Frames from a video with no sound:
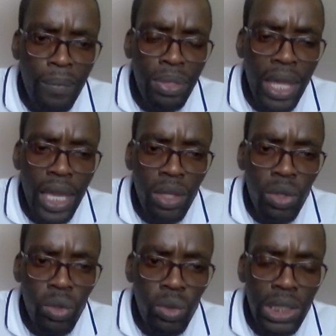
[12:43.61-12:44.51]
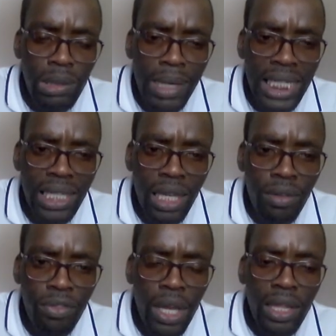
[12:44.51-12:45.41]
a new demand
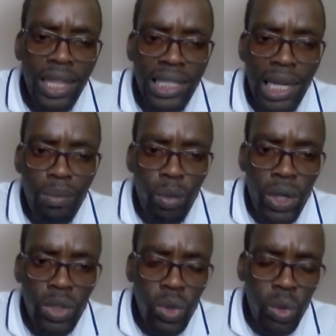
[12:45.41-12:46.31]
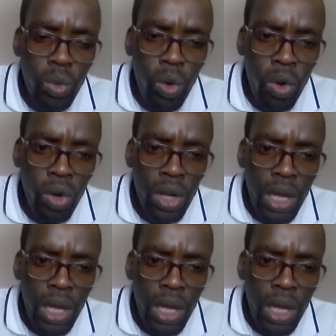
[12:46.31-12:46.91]
curve that I'm going to call